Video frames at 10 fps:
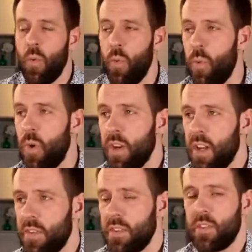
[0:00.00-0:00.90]
What
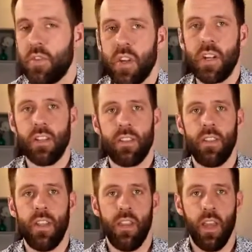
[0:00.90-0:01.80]
are the struggles
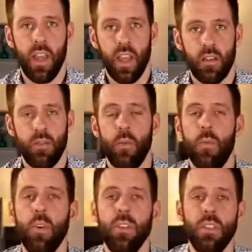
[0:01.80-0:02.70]
that they have?
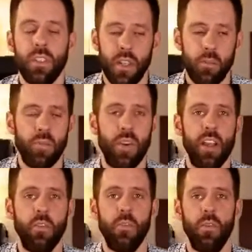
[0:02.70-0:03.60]
What is their
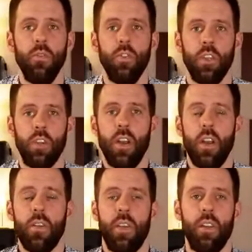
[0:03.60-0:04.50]
bright future
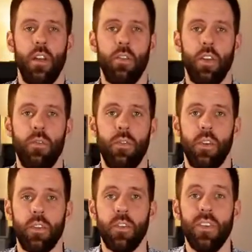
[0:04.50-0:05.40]
that they're looking
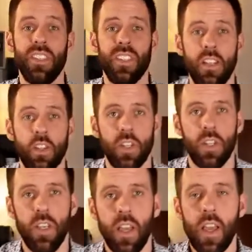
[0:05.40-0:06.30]
for? So
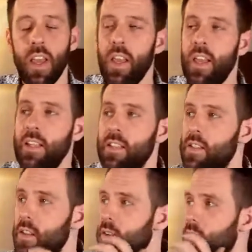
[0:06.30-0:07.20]
essentially,
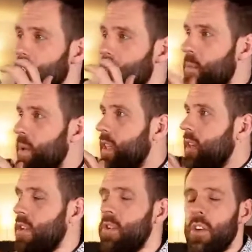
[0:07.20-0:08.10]
it's in the
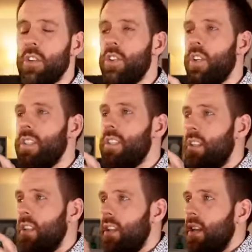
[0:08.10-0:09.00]
beginning not
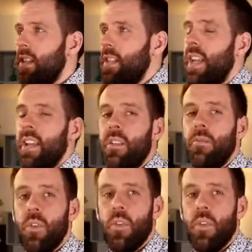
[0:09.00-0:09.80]
just getting more